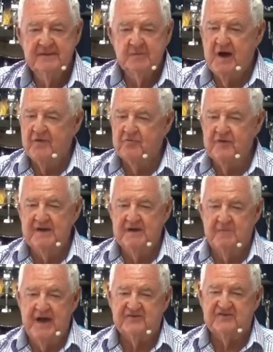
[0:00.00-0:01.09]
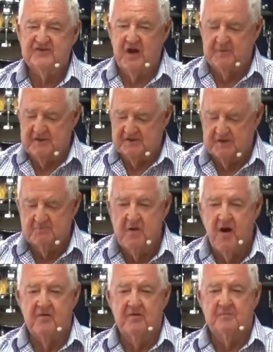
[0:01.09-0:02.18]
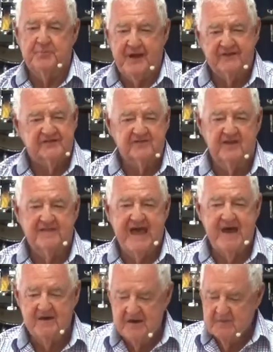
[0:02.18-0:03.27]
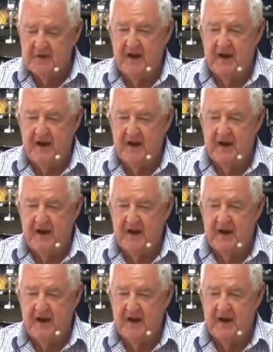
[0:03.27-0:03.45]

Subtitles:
You might read about Sodom and Gomorrah and places like that,